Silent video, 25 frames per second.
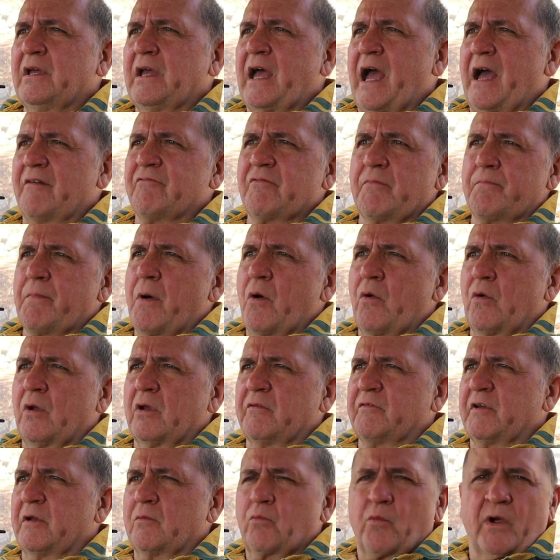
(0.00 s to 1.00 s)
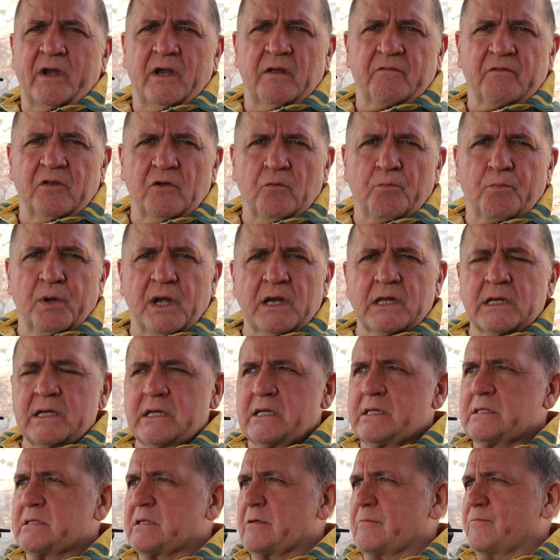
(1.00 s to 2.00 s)
have a bowl of it whenever you
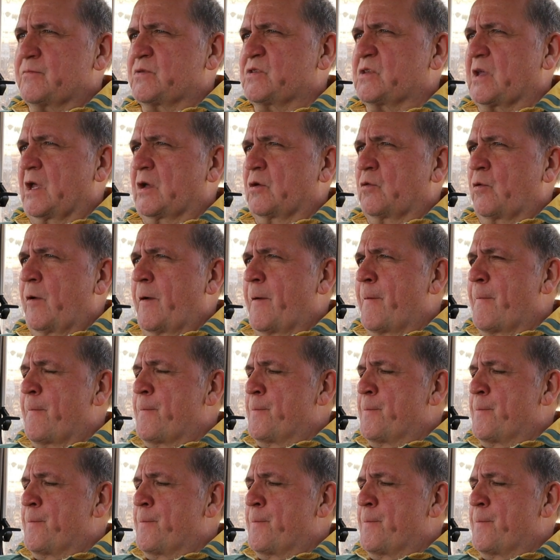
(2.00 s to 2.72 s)
please. So,